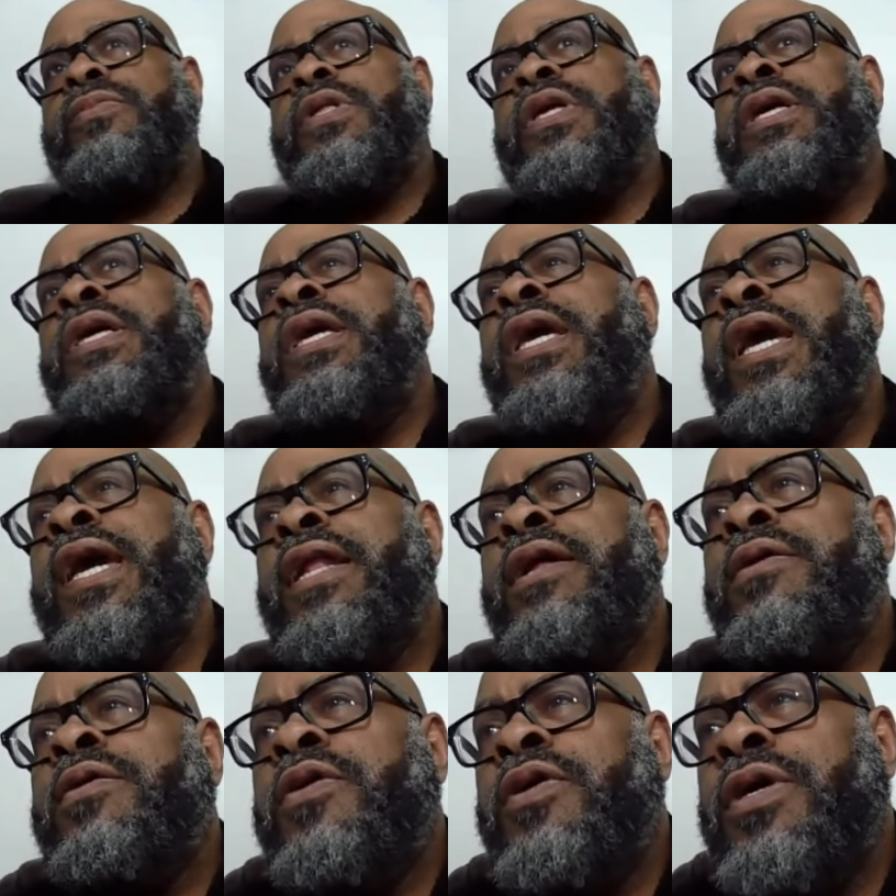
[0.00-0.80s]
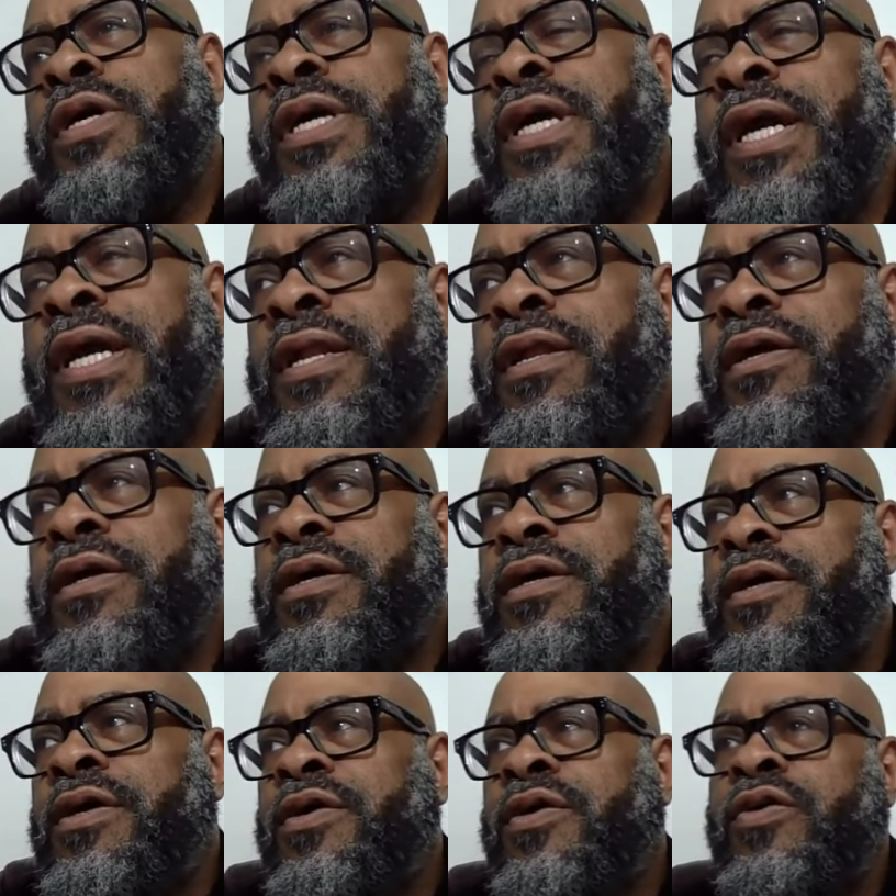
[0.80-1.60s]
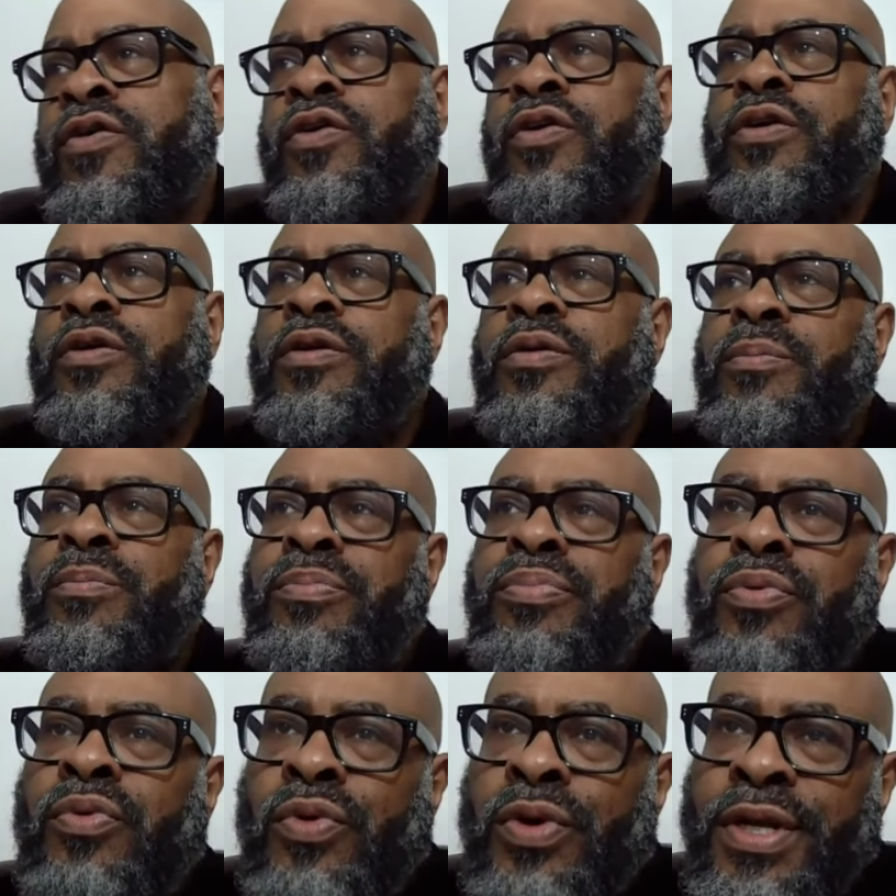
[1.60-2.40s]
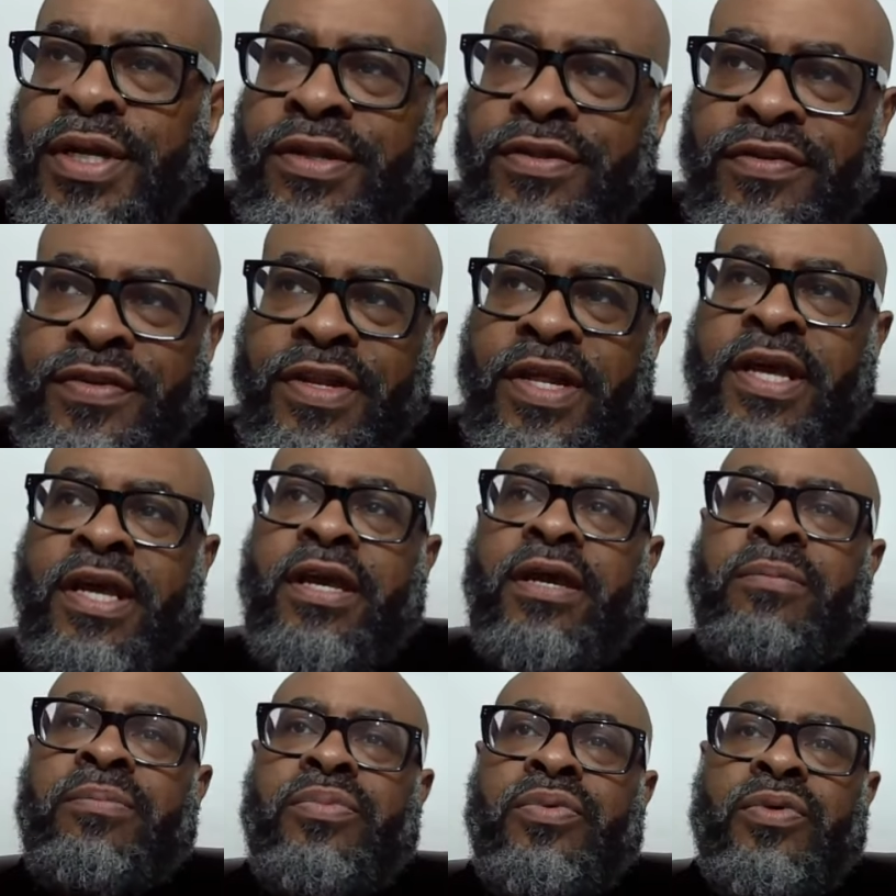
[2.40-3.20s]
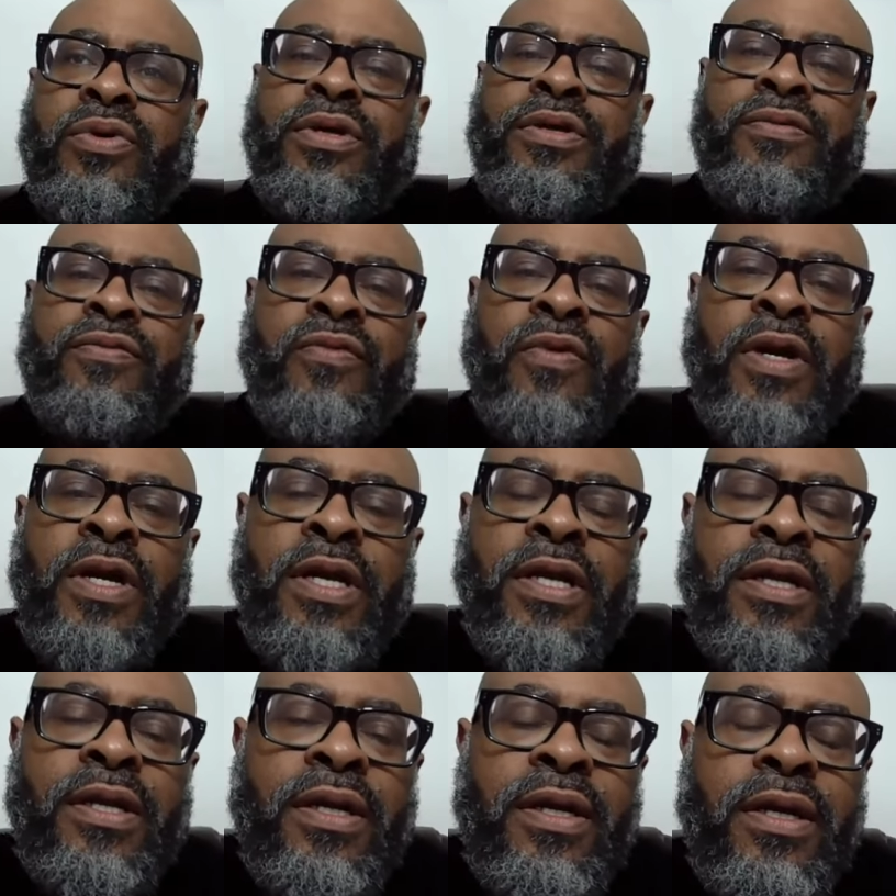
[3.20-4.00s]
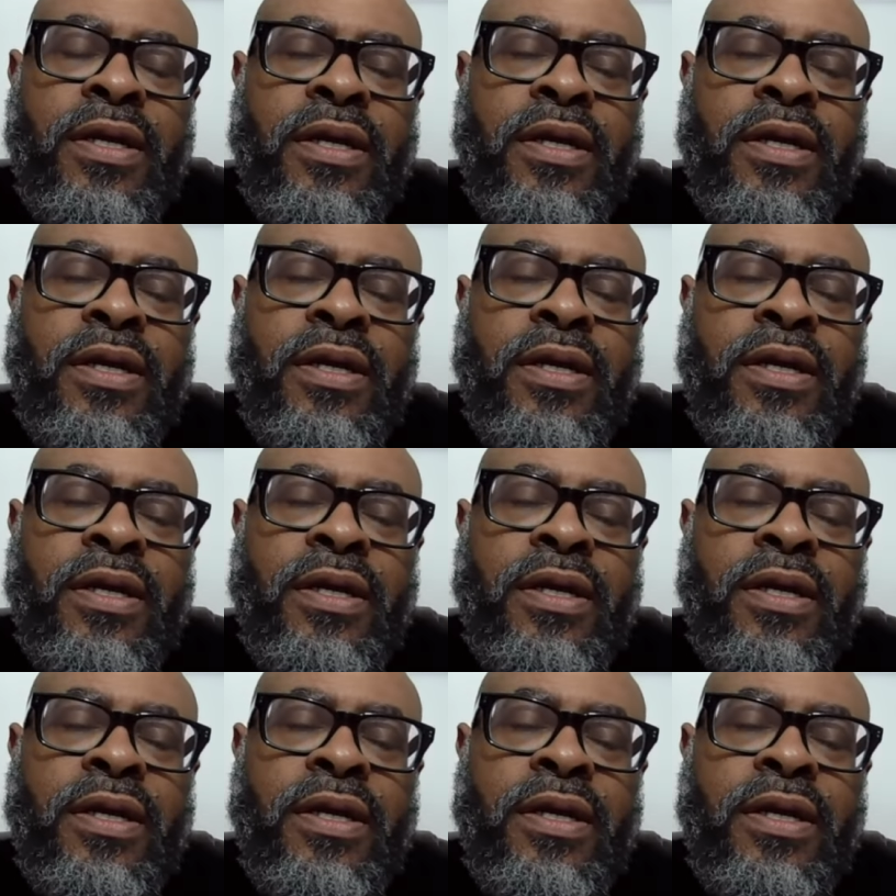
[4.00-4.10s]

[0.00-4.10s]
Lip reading: He had a good point standpoint, right?